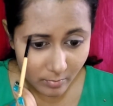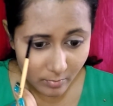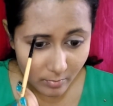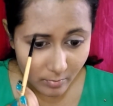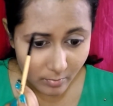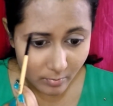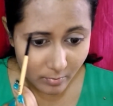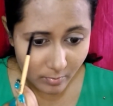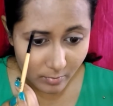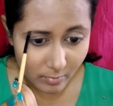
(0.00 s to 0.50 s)

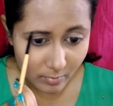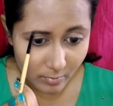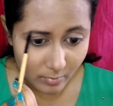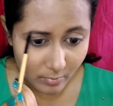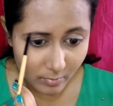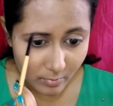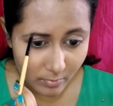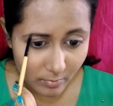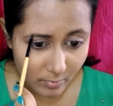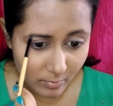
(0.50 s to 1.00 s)

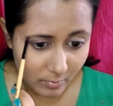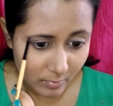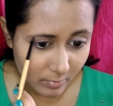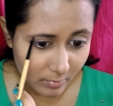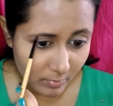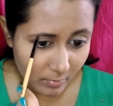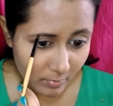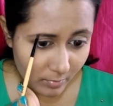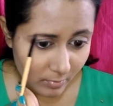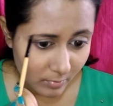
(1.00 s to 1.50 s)

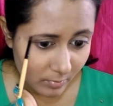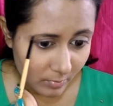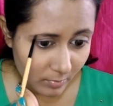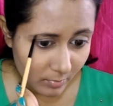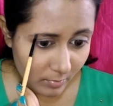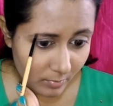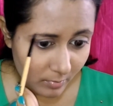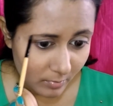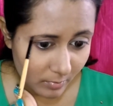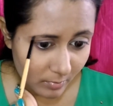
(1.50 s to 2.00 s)

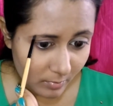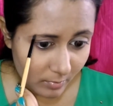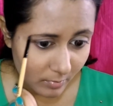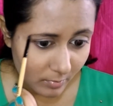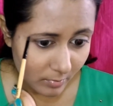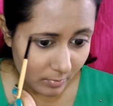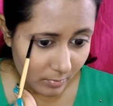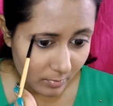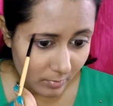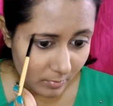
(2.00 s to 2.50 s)

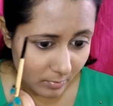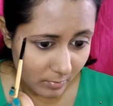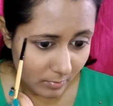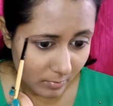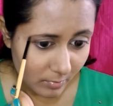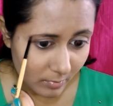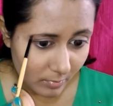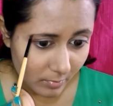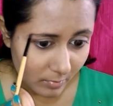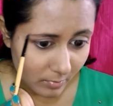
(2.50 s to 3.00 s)

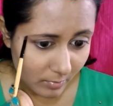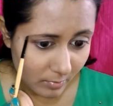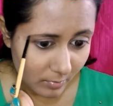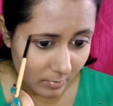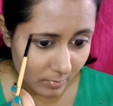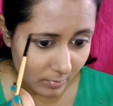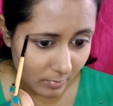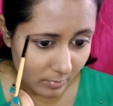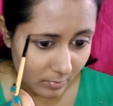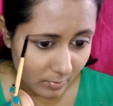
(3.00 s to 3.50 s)

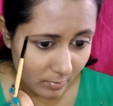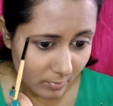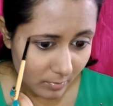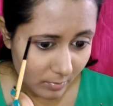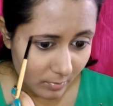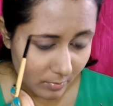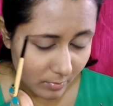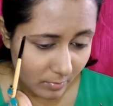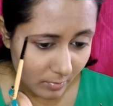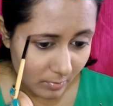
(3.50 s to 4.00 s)

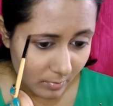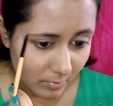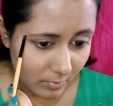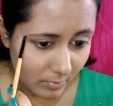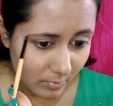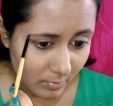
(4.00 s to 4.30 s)
No one is speaking in this clip.